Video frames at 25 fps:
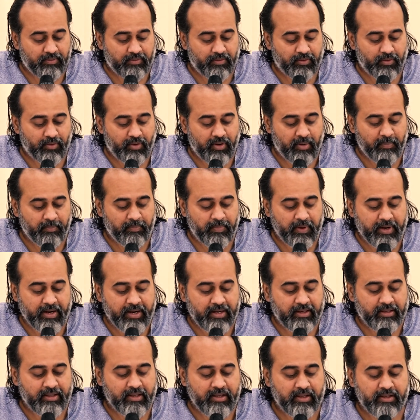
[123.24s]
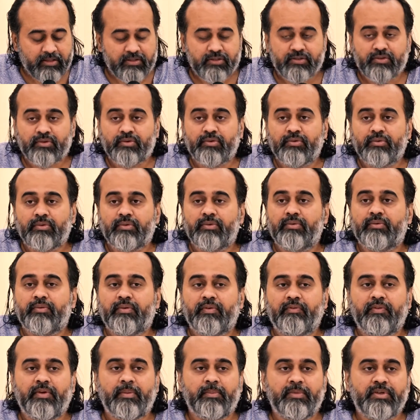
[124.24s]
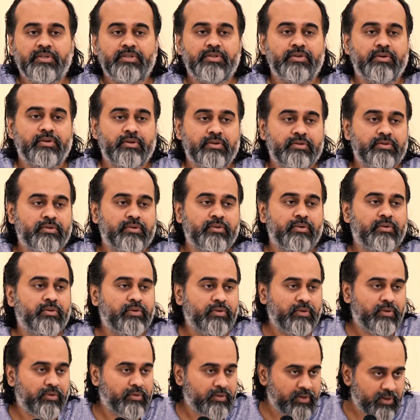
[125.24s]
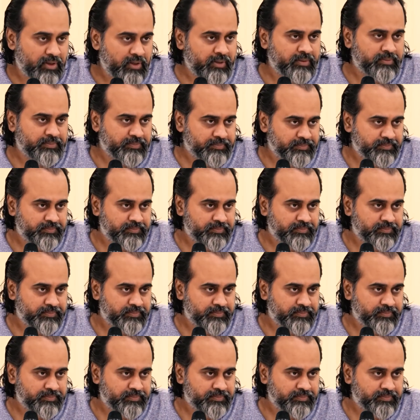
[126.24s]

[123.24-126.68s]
to complete these two, we must also go to the